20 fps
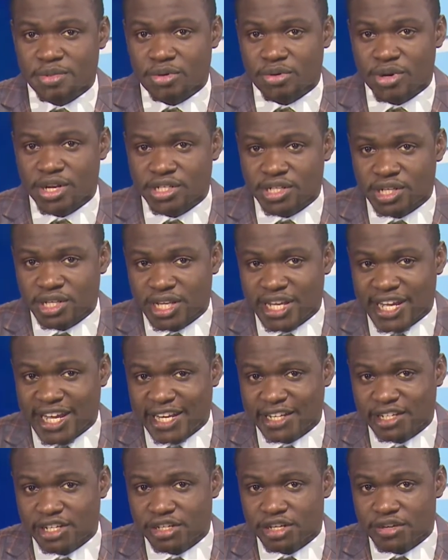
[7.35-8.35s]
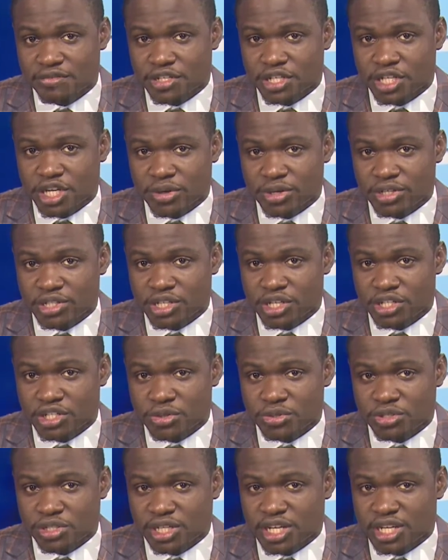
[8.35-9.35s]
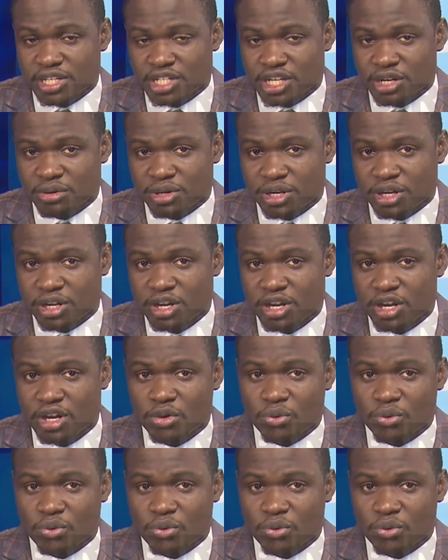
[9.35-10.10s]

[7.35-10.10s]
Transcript: berated the handling of security issues in Nigeria